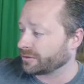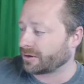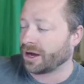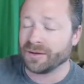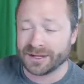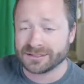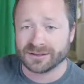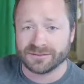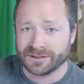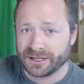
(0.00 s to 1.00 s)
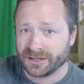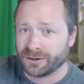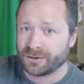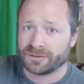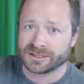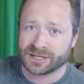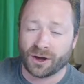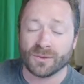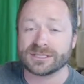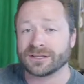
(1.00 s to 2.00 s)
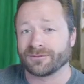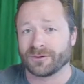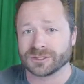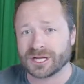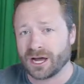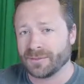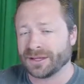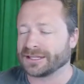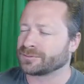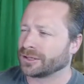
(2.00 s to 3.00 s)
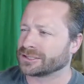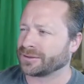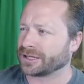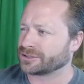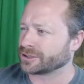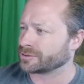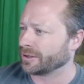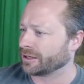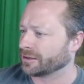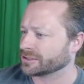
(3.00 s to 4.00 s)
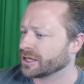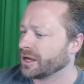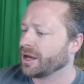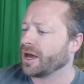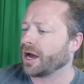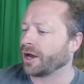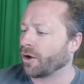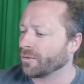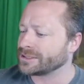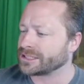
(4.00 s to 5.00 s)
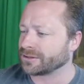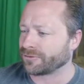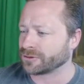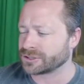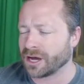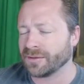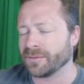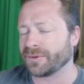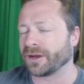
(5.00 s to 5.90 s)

comment on the video because I always see the first comment. That's probably something I should explain on this. I always see the first comment, but